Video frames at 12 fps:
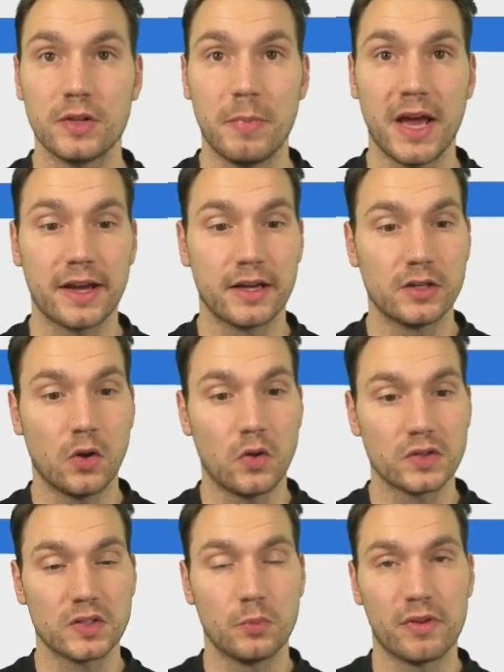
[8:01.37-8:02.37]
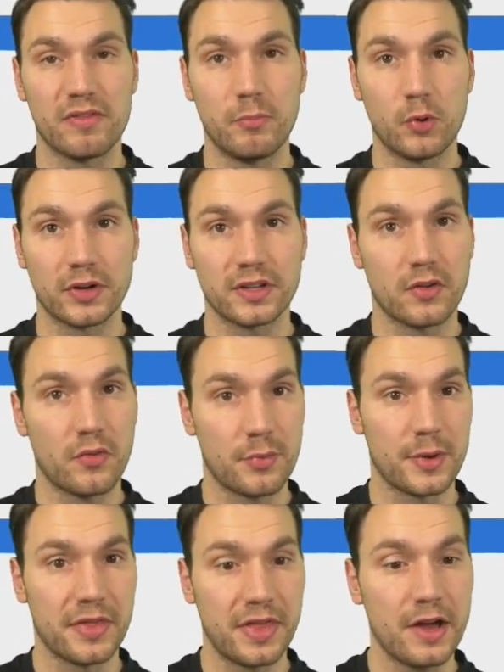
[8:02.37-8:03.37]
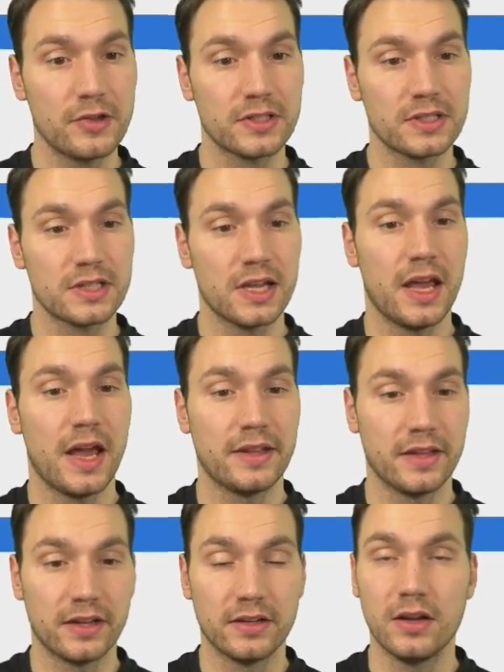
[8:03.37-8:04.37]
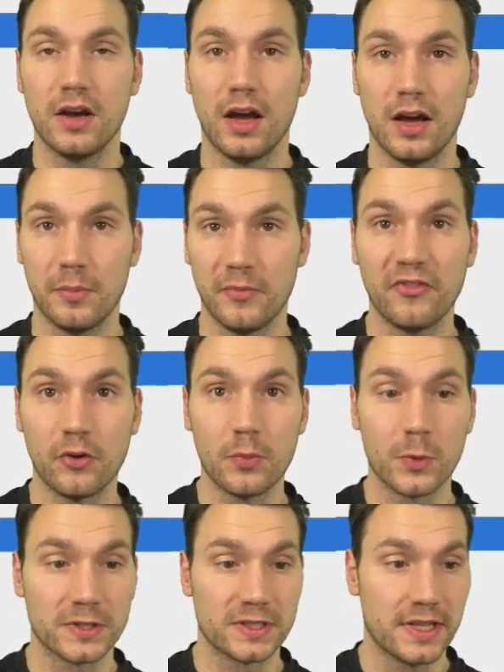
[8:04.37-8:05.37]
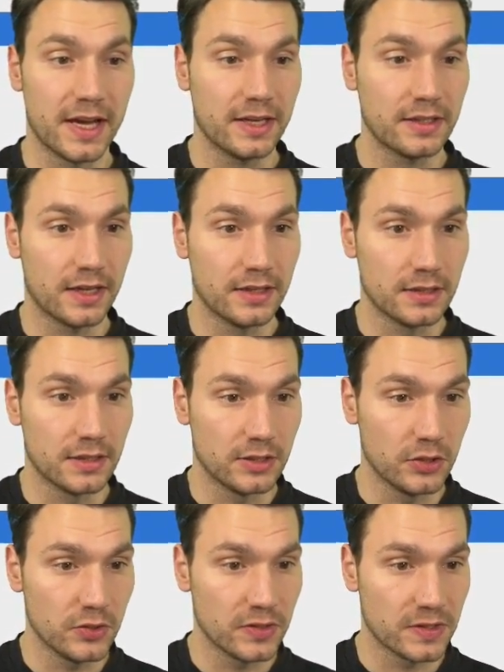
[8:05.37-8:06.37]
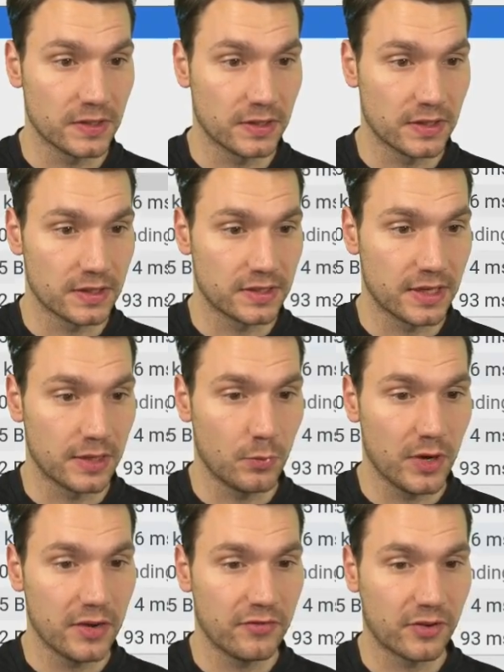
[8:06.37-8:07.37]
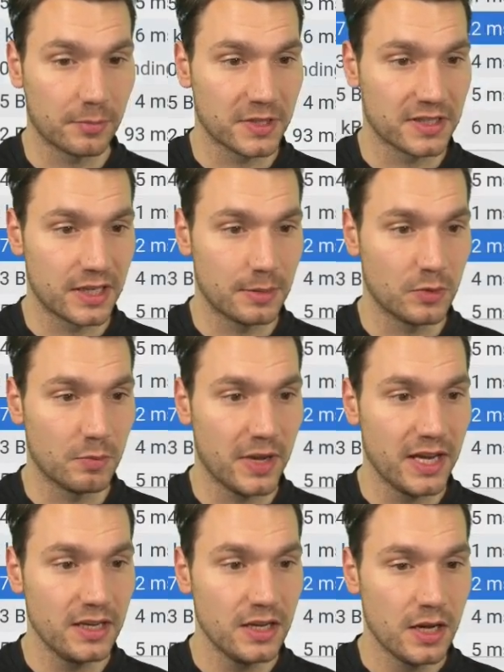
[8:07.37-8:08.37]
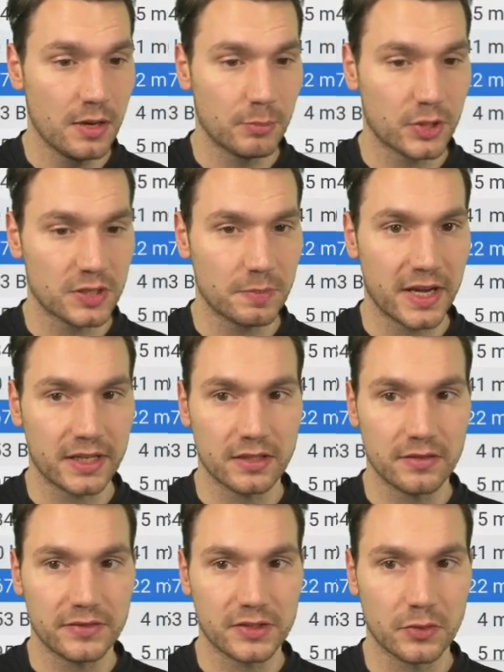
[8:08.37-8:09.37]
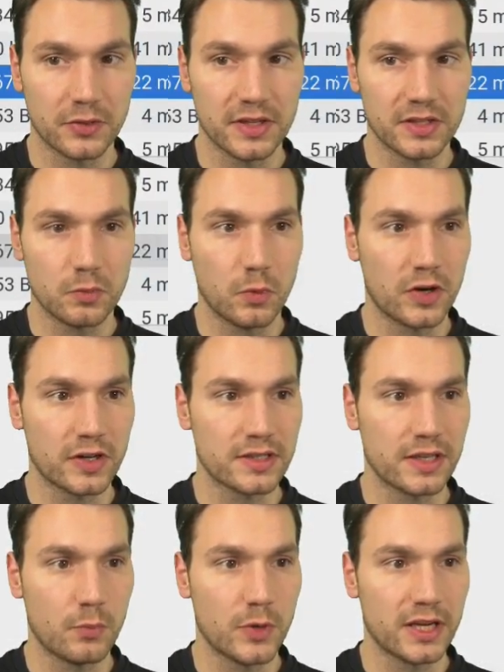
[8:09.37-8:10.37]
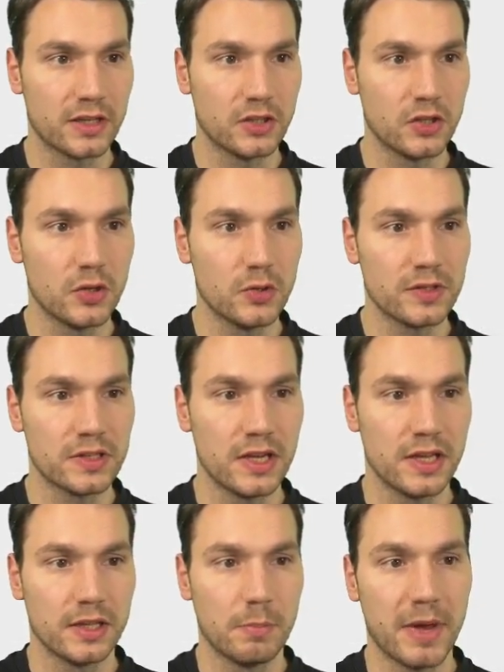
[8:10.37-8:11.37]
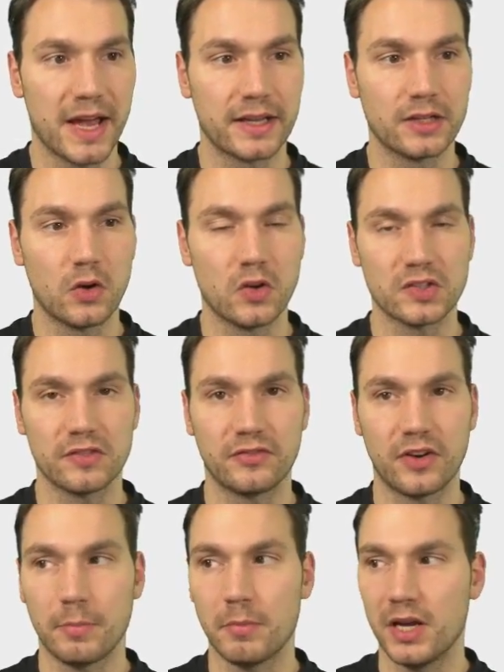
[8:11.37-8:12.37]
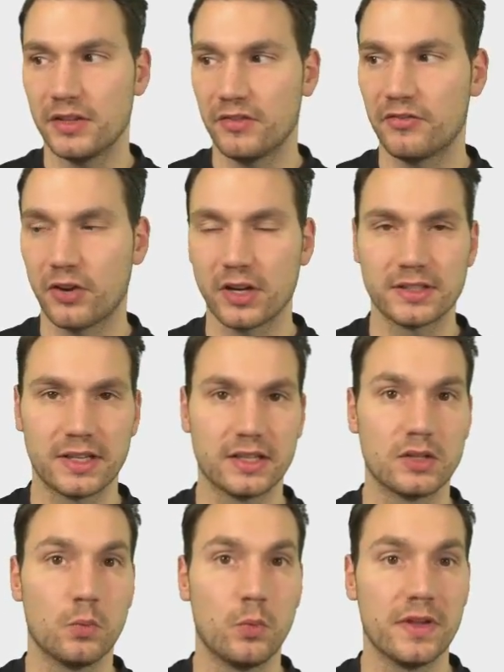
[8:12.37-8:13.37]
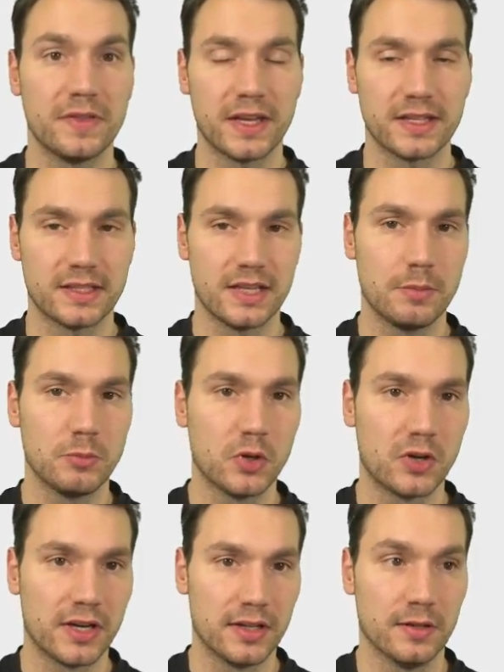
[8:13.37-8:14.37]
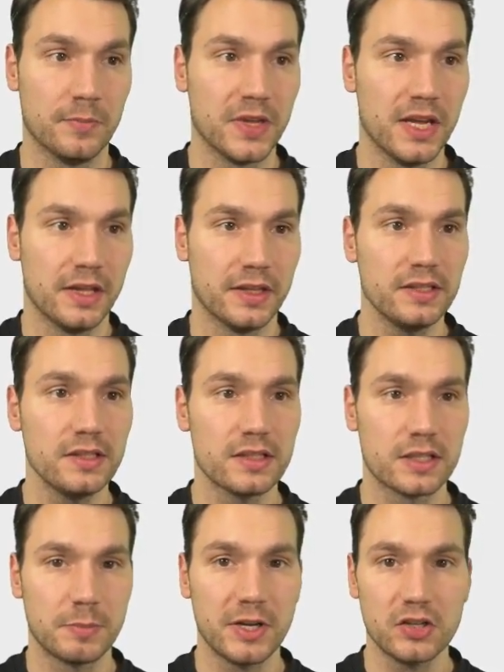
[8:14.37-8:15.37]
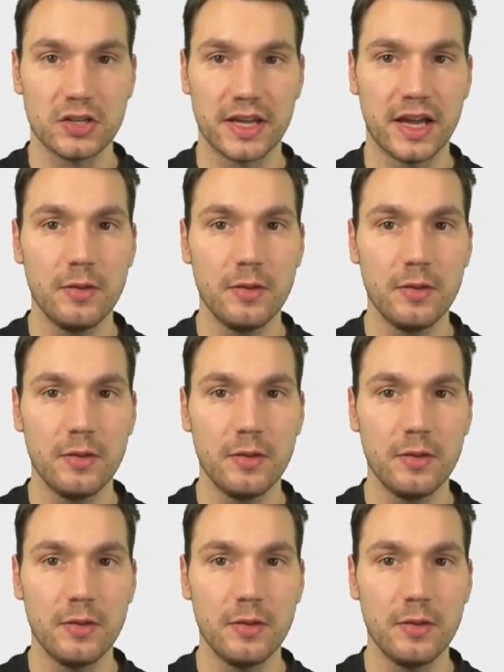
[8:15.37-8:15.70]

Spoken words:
to the backend also with port 3000, and then forwards that, and it uses it in the same way from the same domain perspective. So this works, and we can use the backend also from the front end with that same URL. This is especially